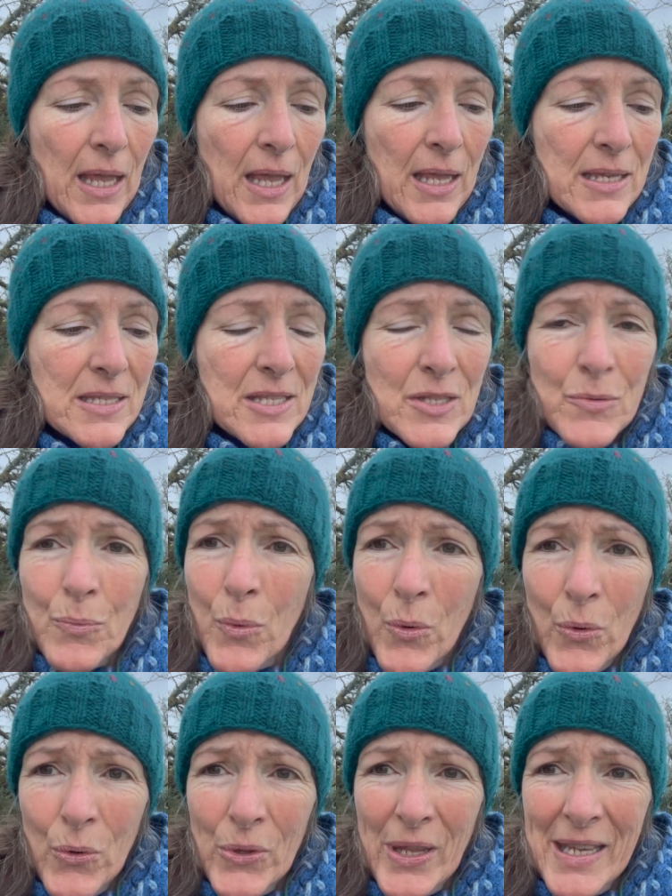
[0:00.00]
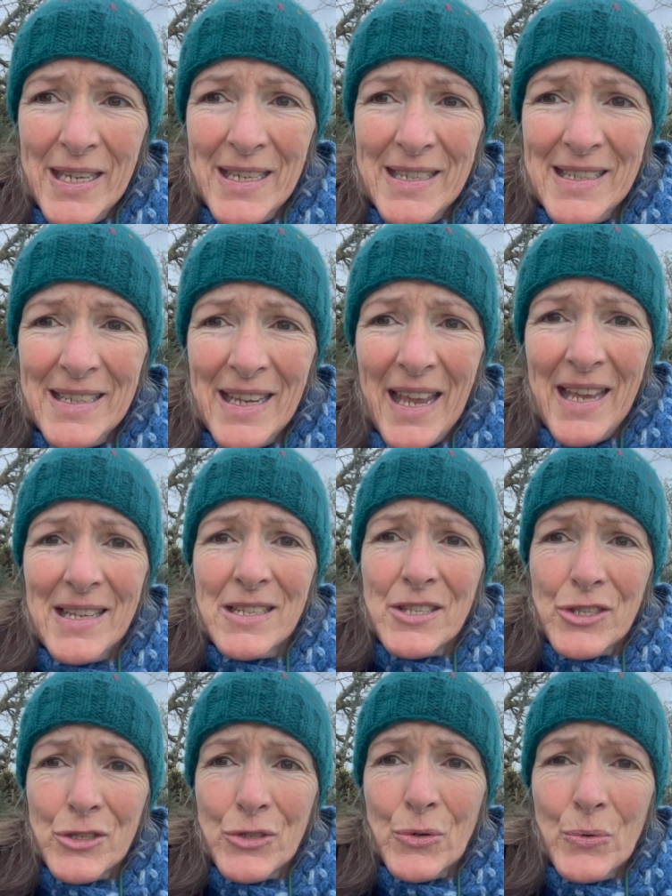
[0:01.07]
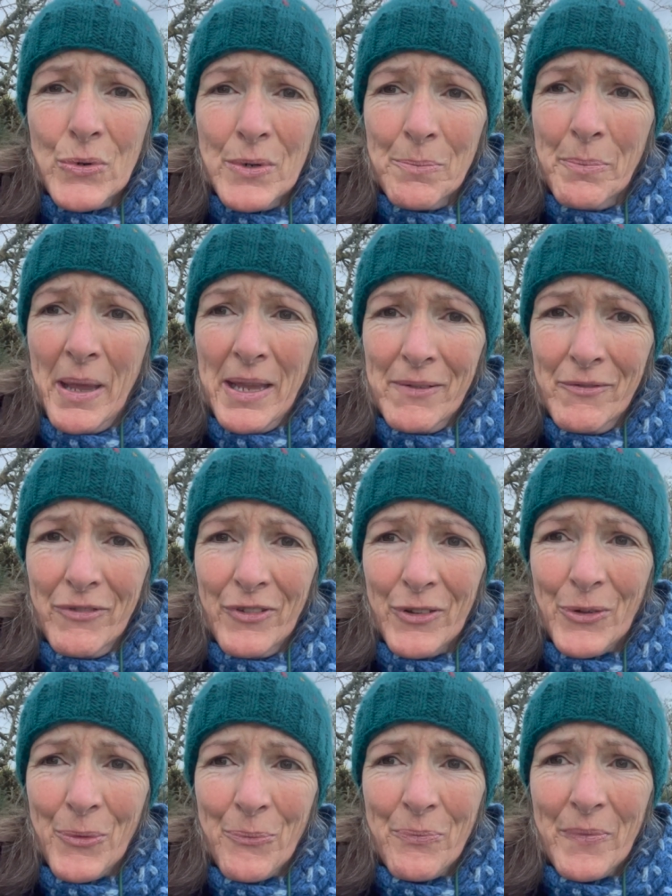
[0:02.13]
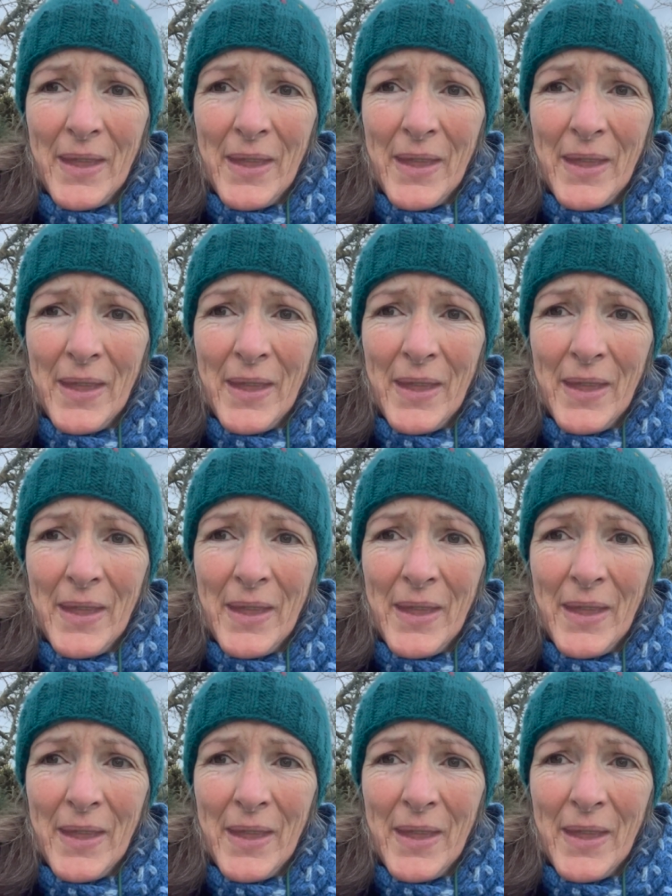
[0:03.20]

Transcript: it's swollen and sore and painful.